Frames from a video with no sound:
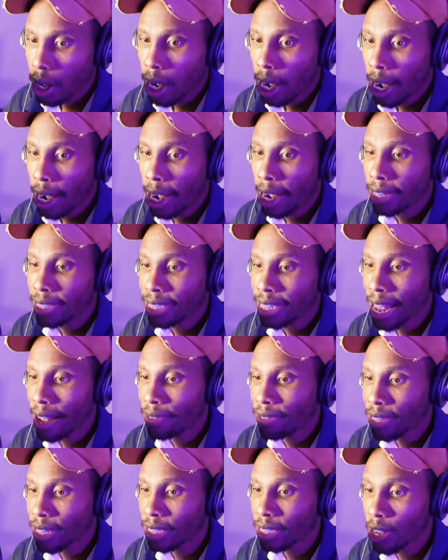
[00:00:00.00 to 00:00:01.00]
San
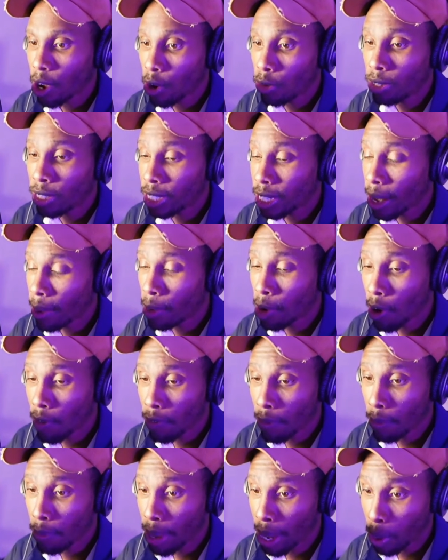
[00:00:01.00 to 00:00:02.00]
Francisco just coming off
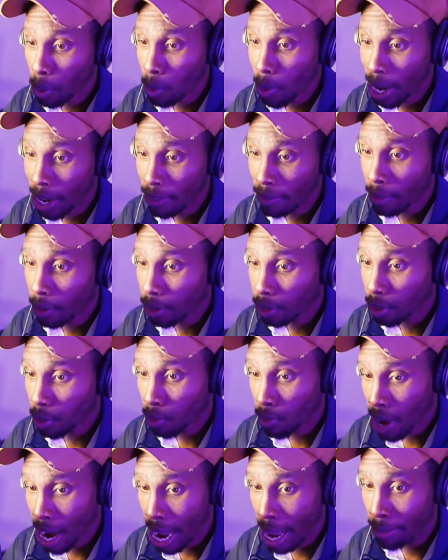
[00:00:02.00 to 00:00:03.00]
a big win versus the
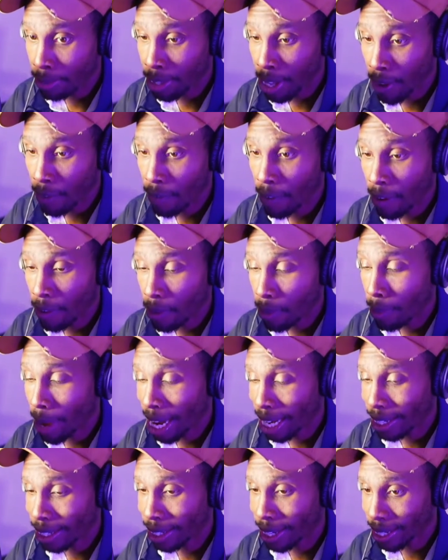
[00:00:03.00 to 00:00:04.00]
Rams. They're favored
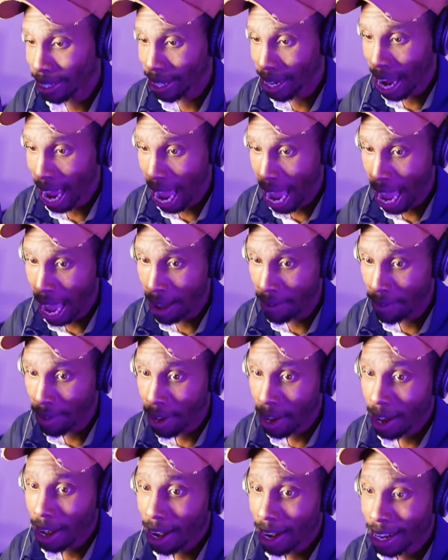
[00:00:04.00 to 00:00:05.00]
minus 6.5
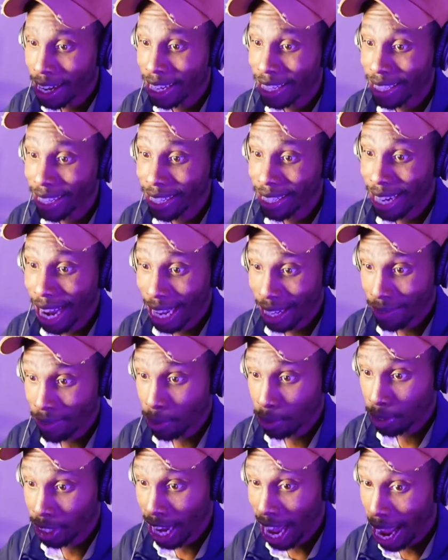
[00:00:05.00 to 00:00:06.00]
against the Jacksonville
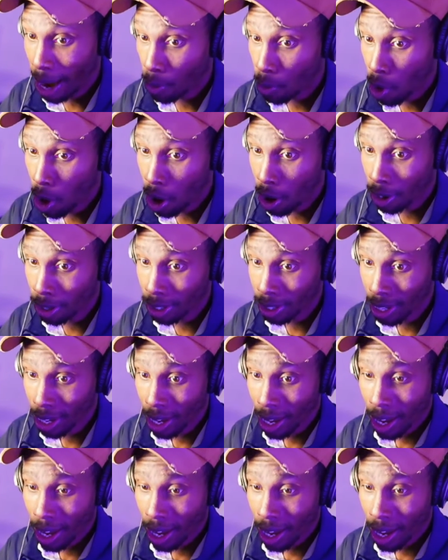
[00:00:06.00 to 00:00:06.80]
Jaguars.